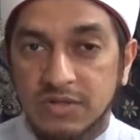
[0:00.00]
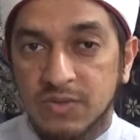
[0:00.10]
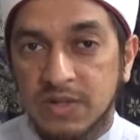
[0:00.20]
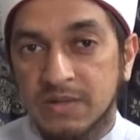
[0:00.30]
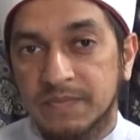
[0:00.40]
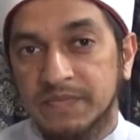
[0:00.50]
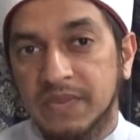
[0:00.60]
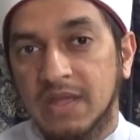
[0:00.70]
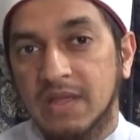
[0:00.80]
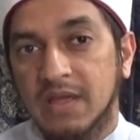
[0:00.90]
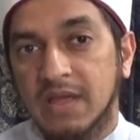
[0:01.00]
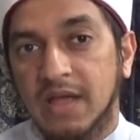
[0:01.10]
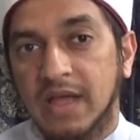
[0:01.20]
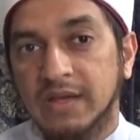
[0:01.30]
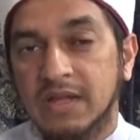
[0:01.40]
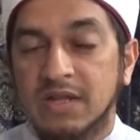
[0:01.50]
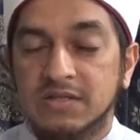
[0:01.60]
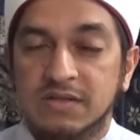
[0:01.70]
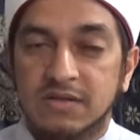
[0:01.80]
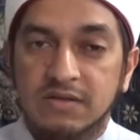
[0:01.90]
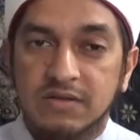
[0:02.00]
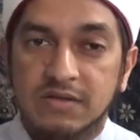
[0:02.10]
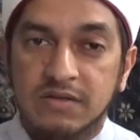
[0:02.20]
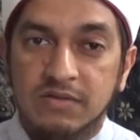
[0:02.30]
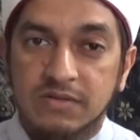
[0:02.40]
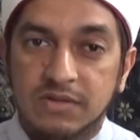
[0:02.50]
as well. And Al-Azhar, the